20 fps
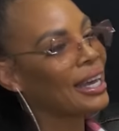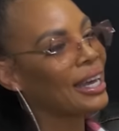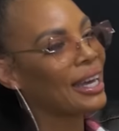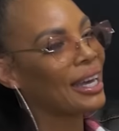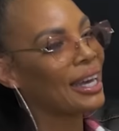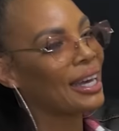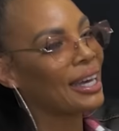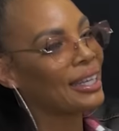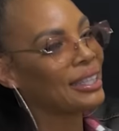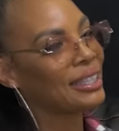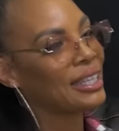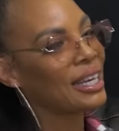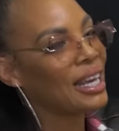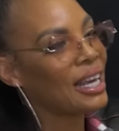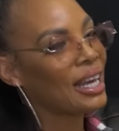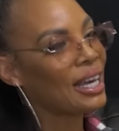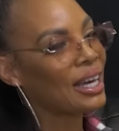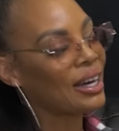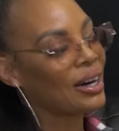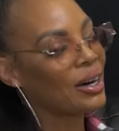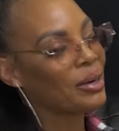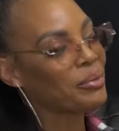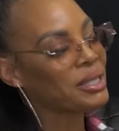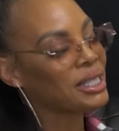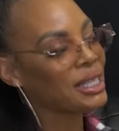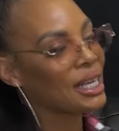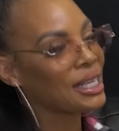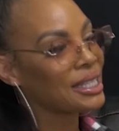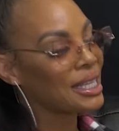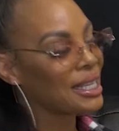And
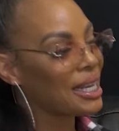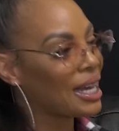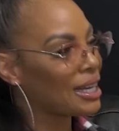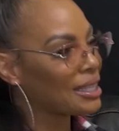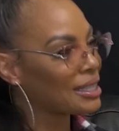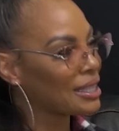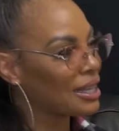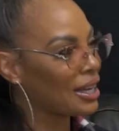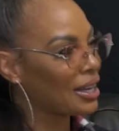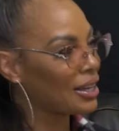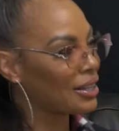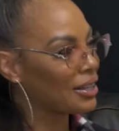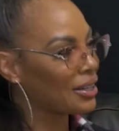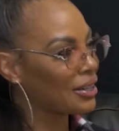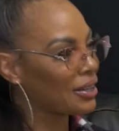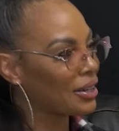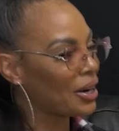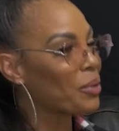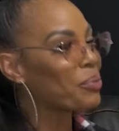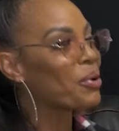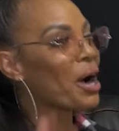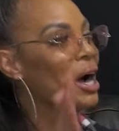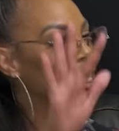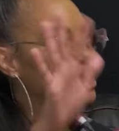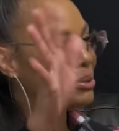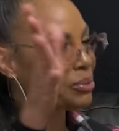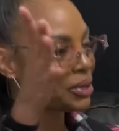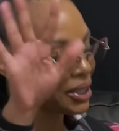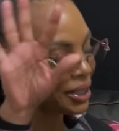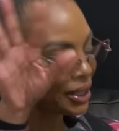60 days later,
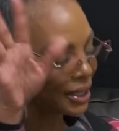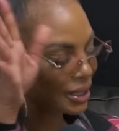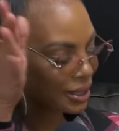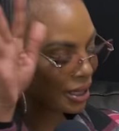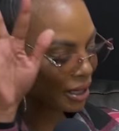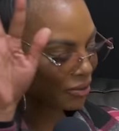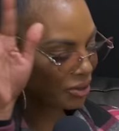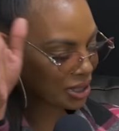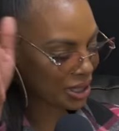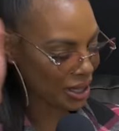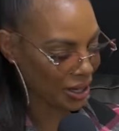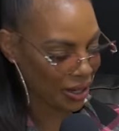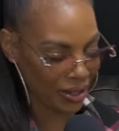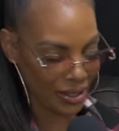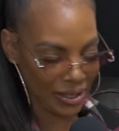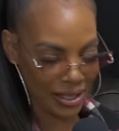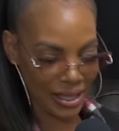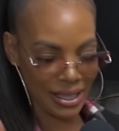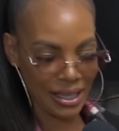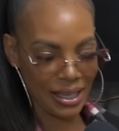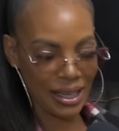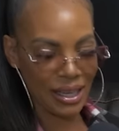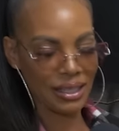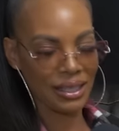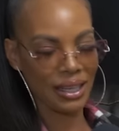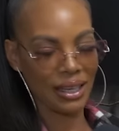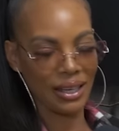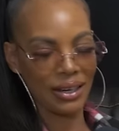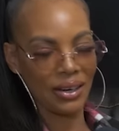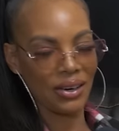approximately, give or take, 60
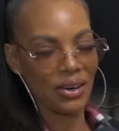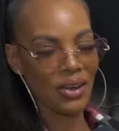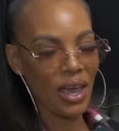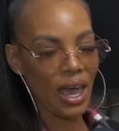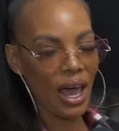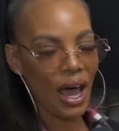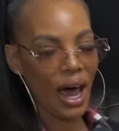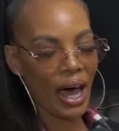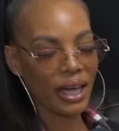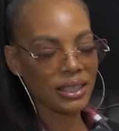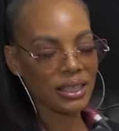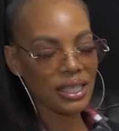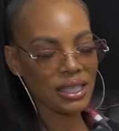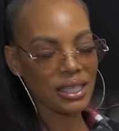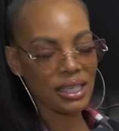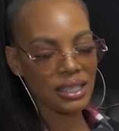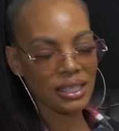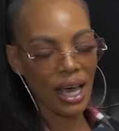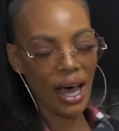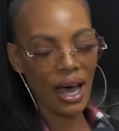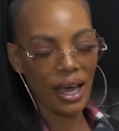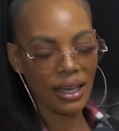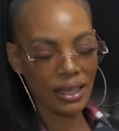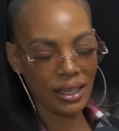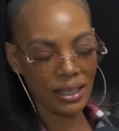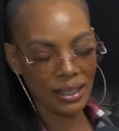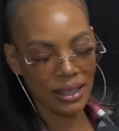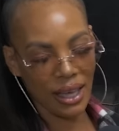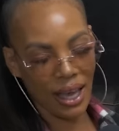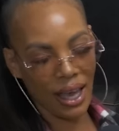days later, I just
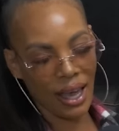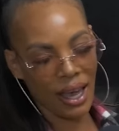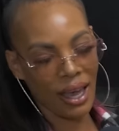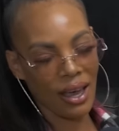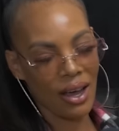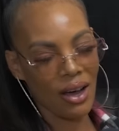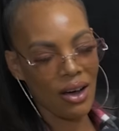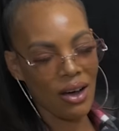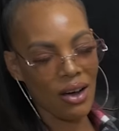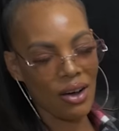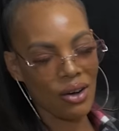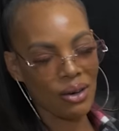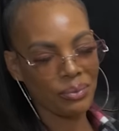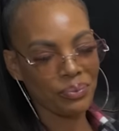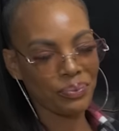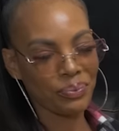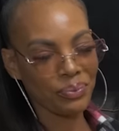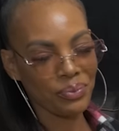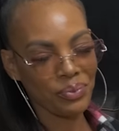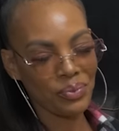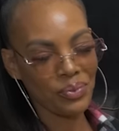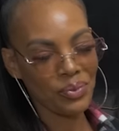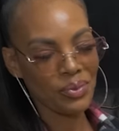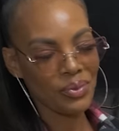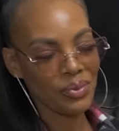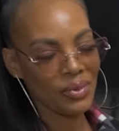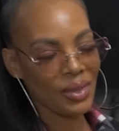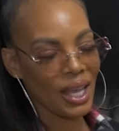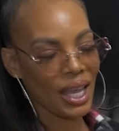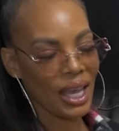decided that
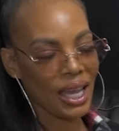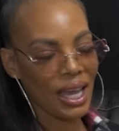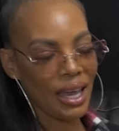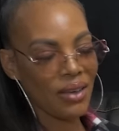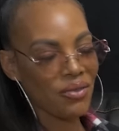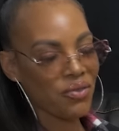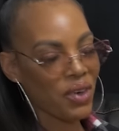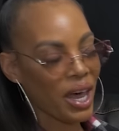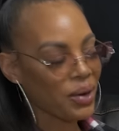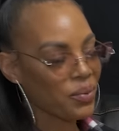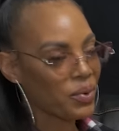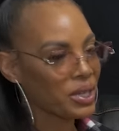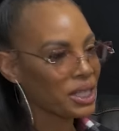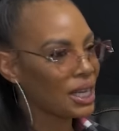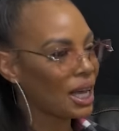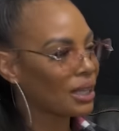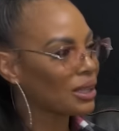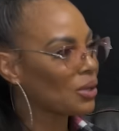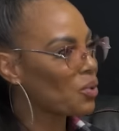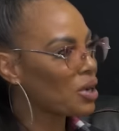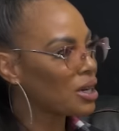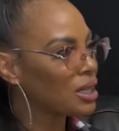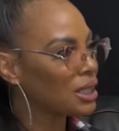he, in fact, was not the